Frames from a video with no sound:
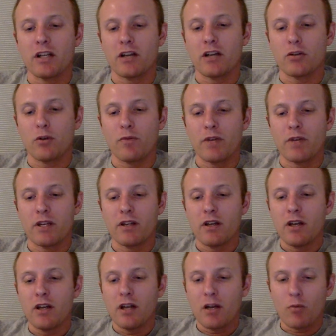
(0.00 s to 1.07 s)
Miss Honey got to
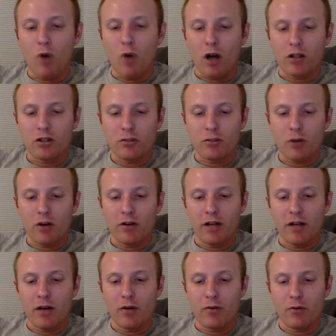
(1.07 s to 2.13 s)
her feet and walked
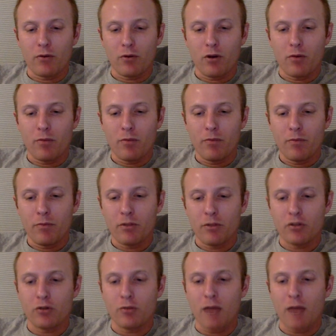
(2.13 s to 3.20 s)
smartly out of the
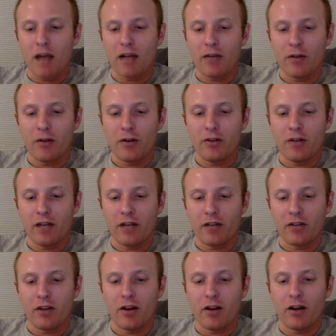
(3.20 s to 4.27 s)
room, but she was back in
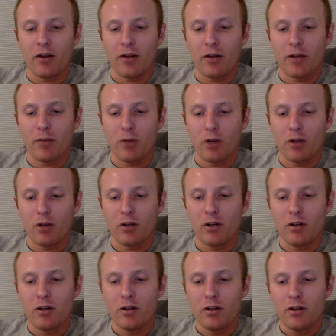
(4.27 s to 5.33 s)
30 seconds carrying a thick
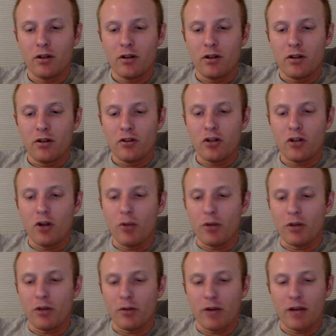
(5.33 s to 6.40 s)
book.
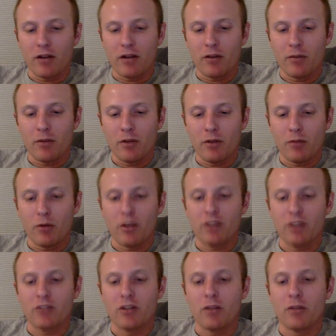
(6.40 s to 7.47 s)
She opened at random
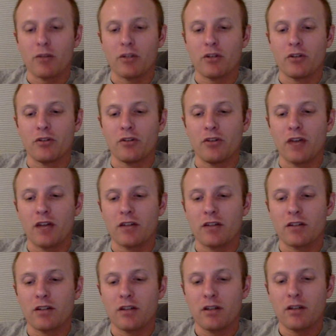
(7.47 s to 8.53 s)
and placed it on
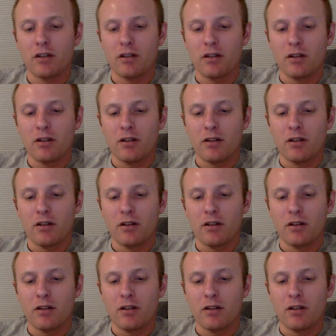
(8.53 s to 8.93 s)
Matilda's desk.